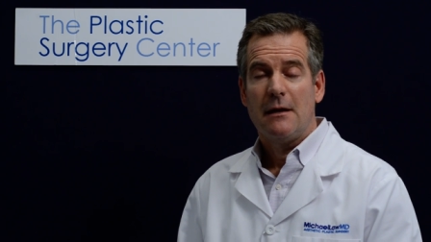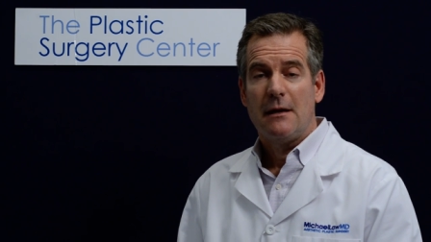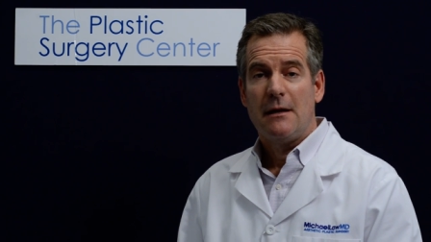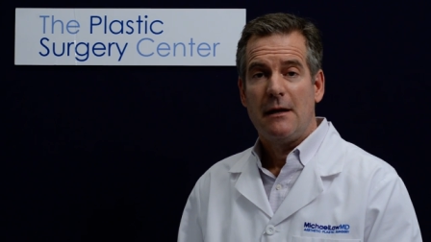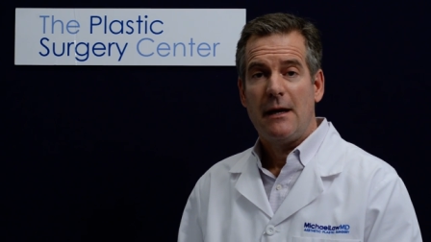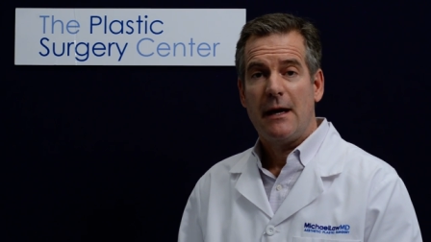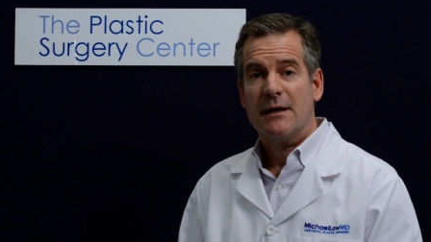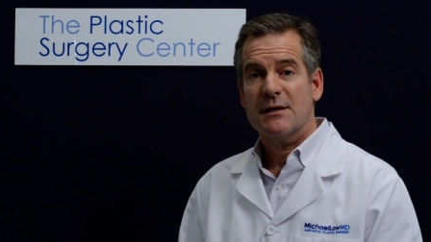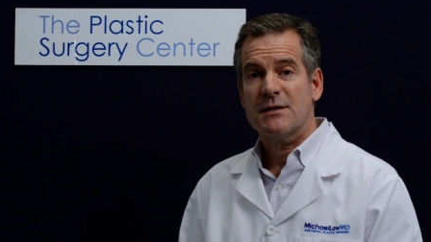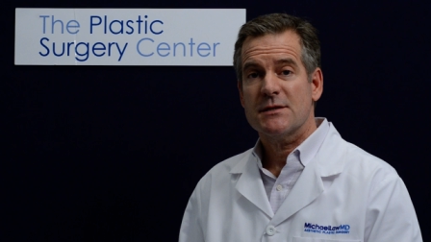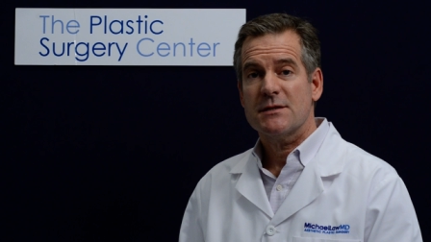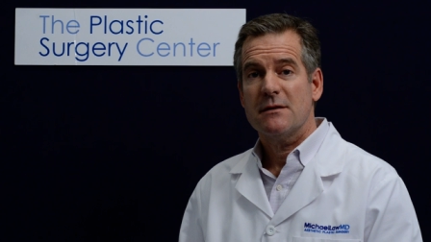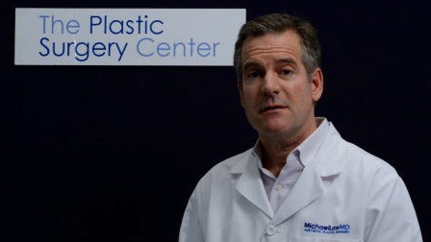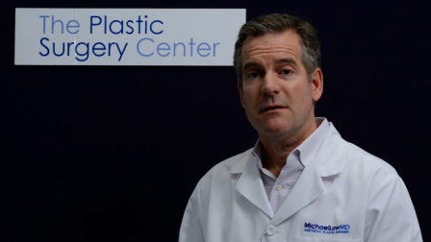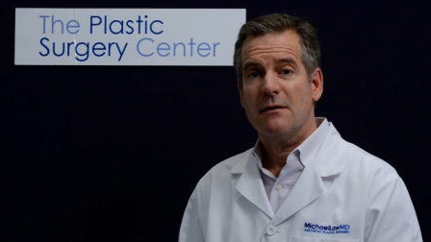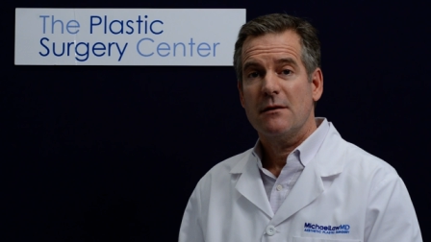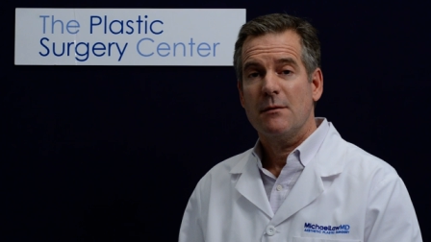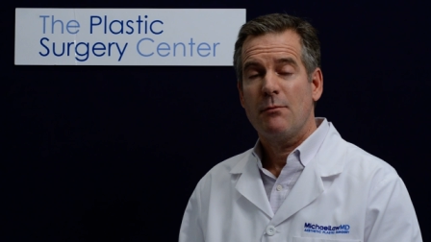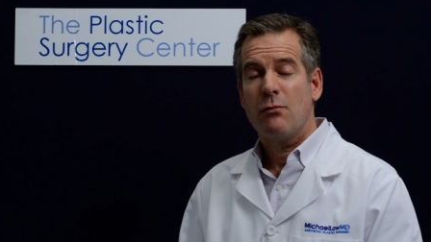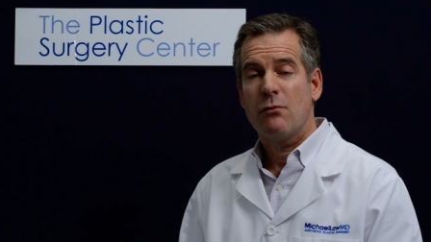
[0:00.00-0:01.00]
Next,
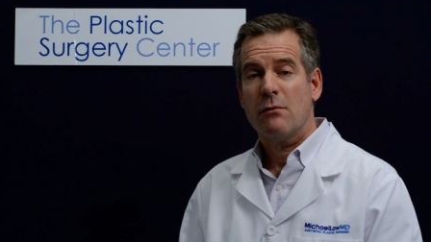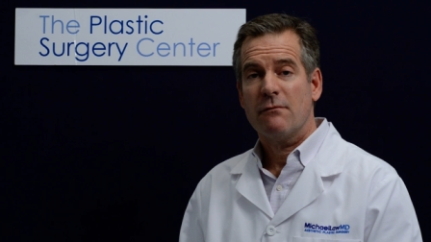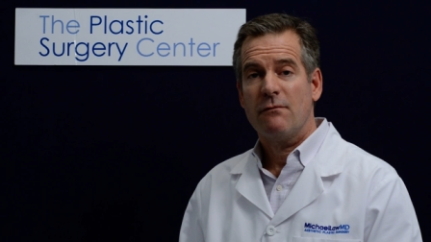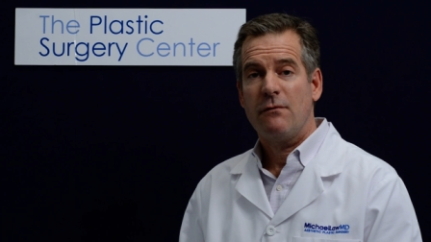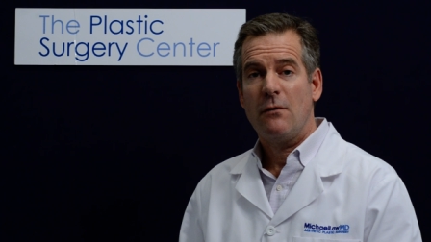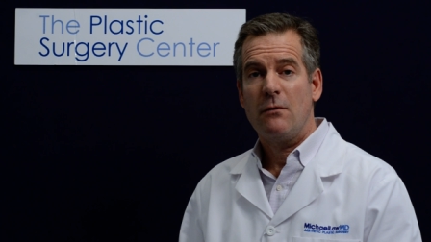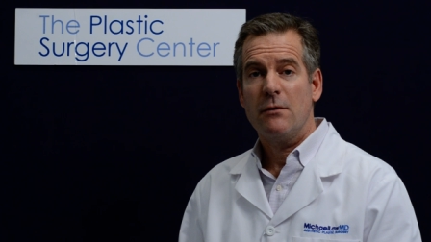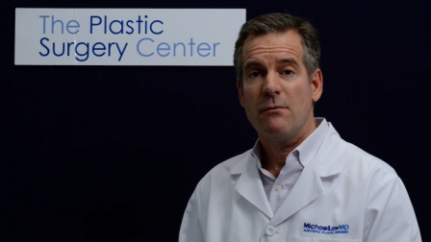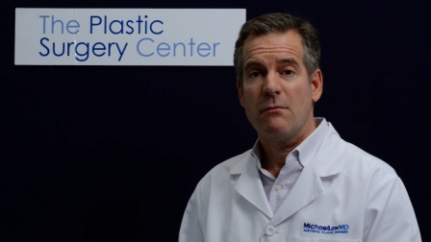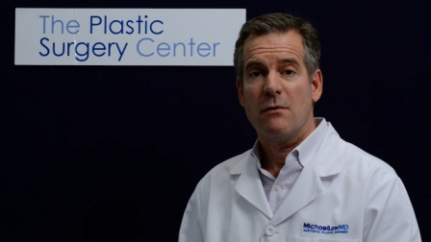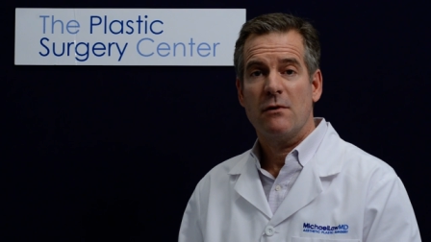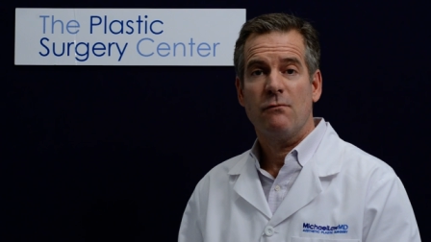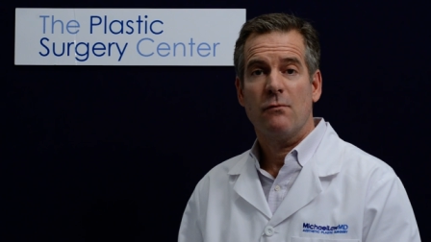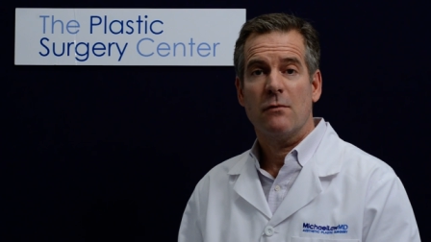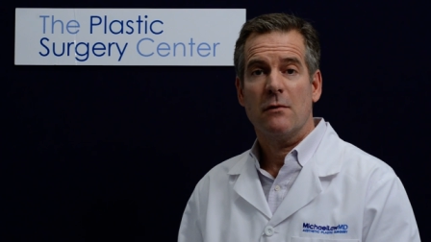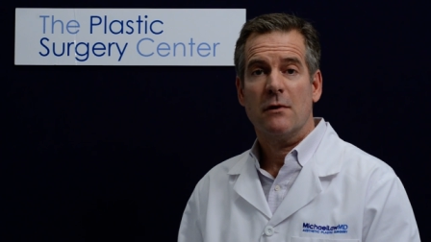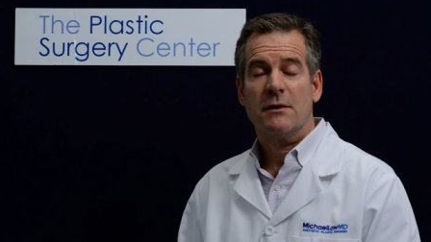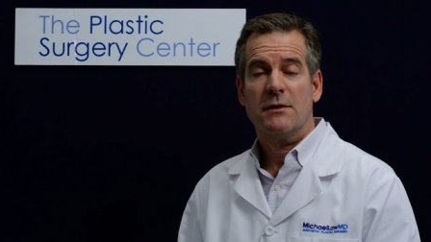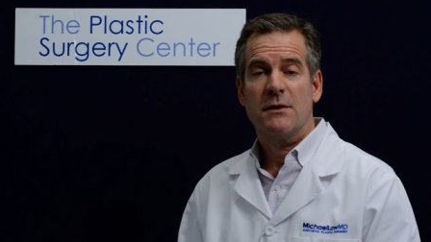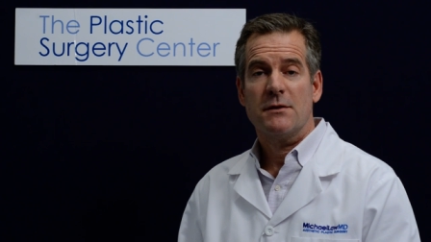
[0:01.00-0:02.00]
the portfolio of
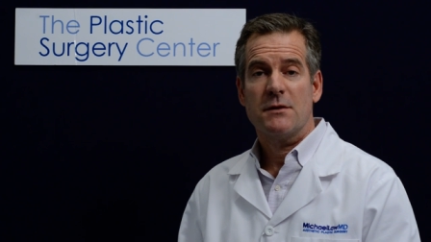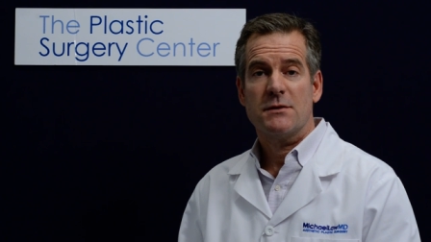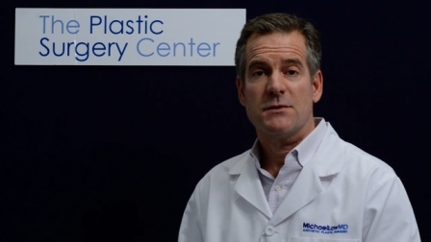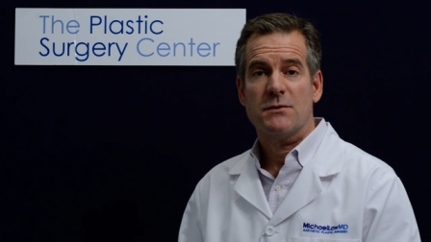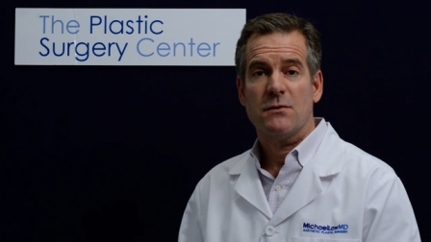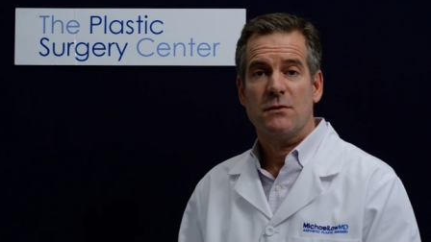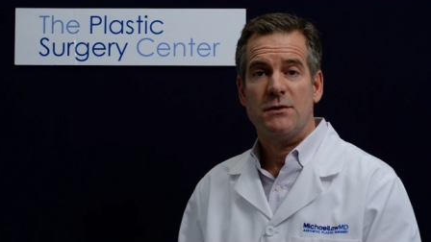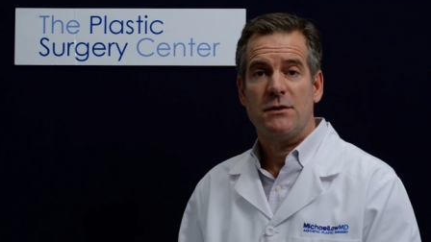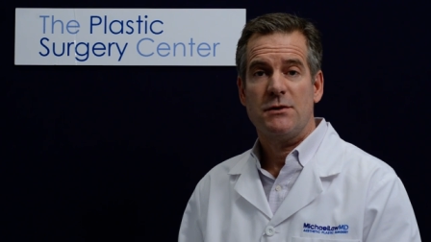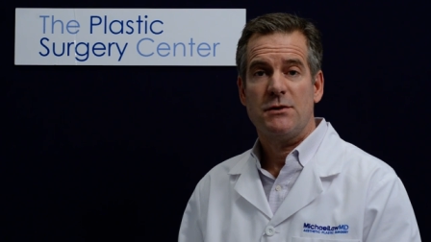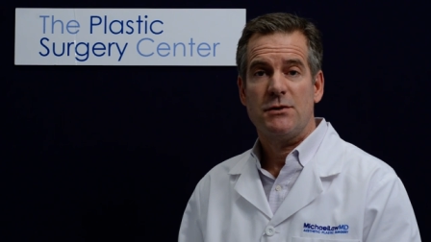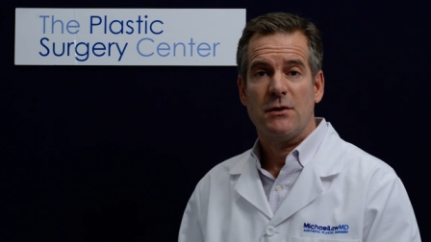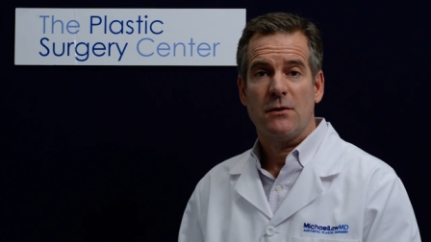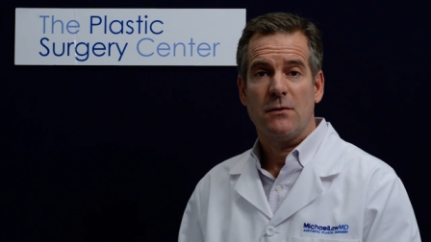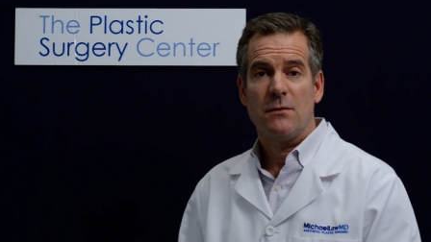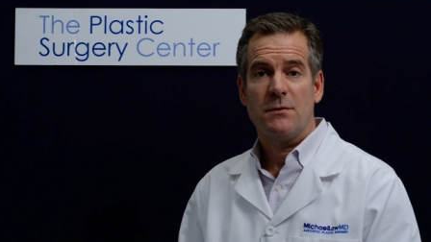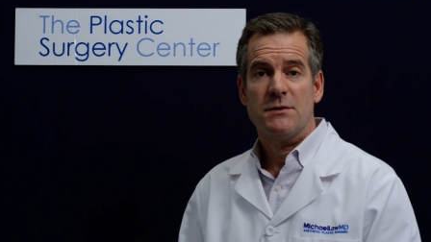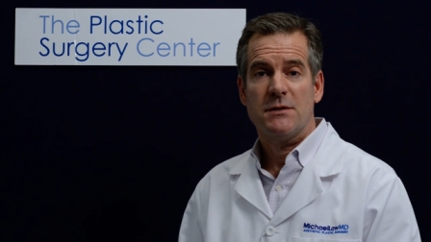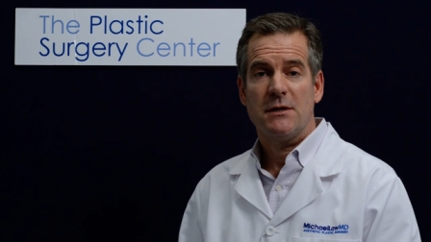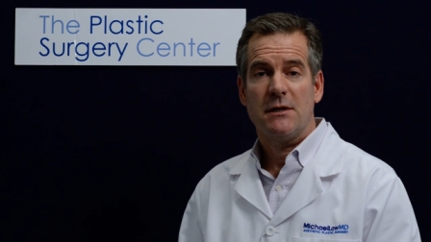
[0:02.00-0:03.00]
work that the surgeon
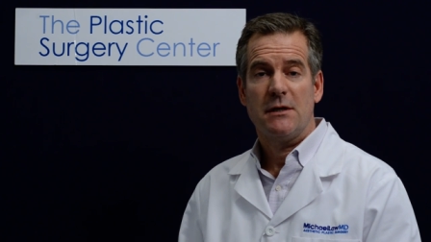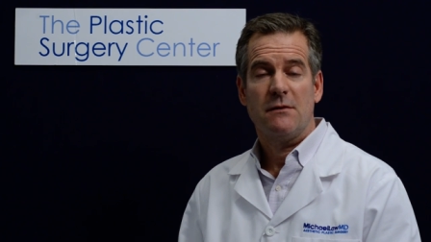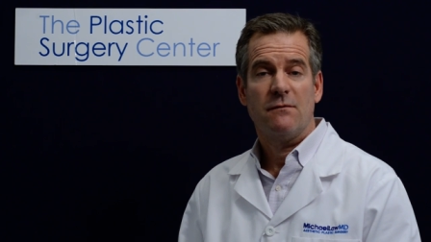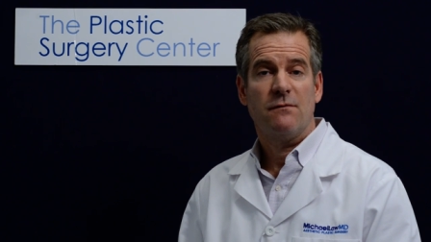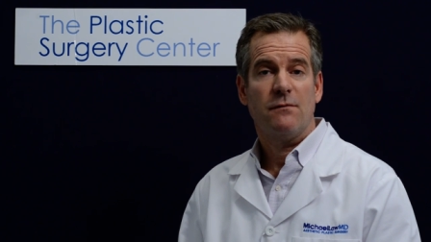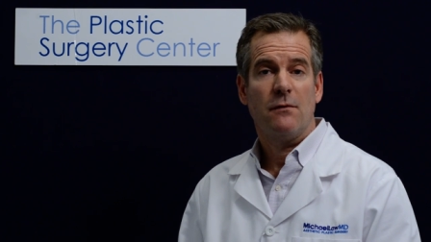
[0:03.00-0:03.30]
shows in